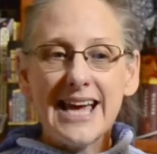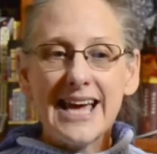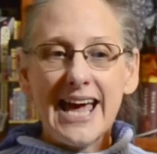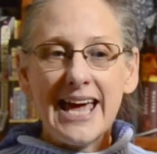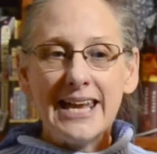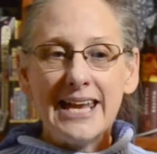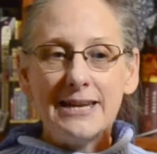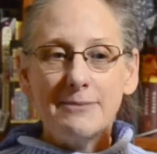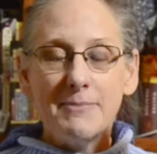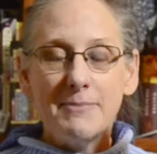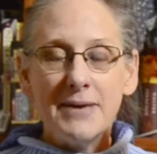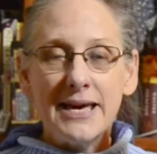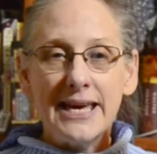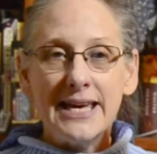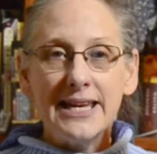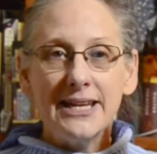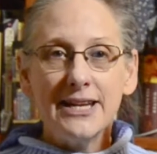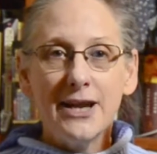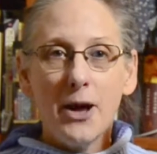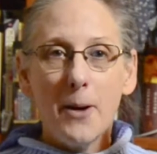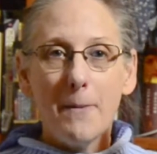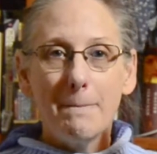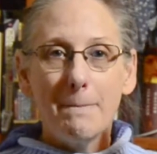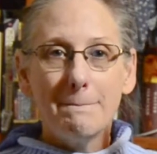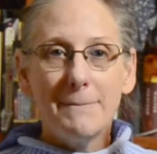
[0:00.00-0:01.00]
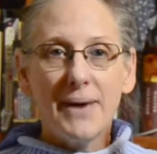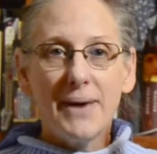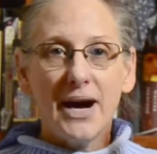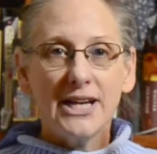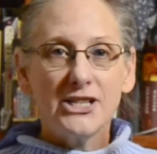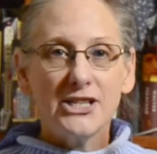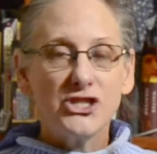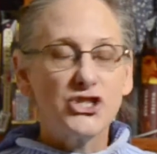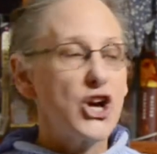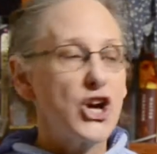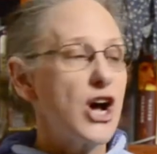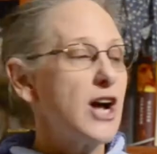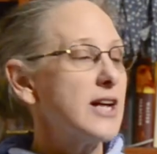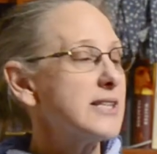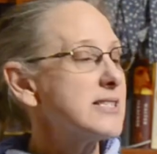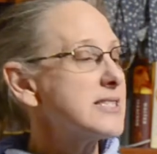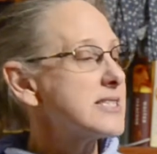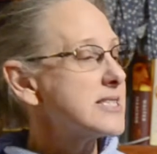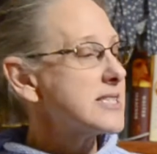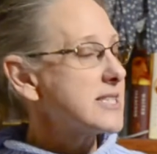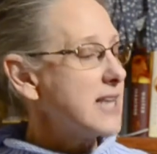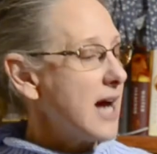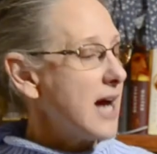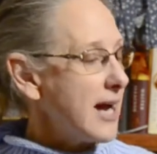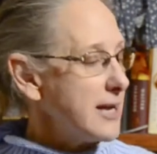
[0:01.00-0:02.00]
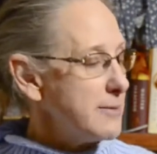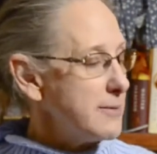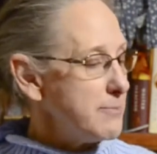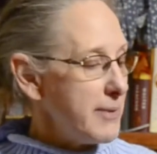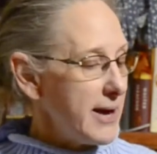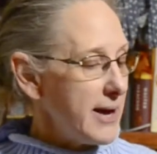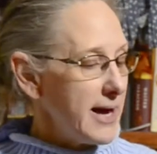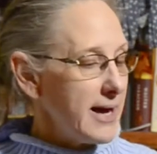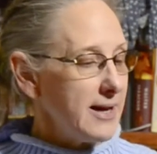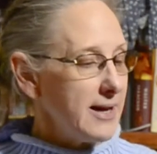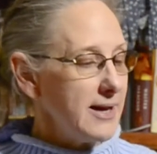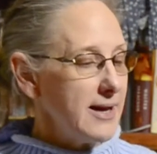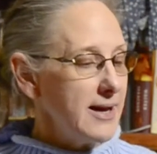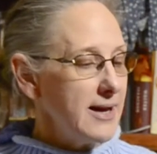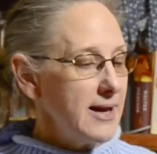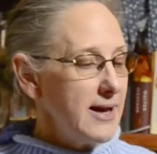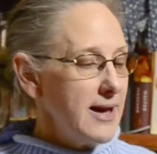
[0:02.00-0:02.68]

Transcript: and Men by John Steinbeck,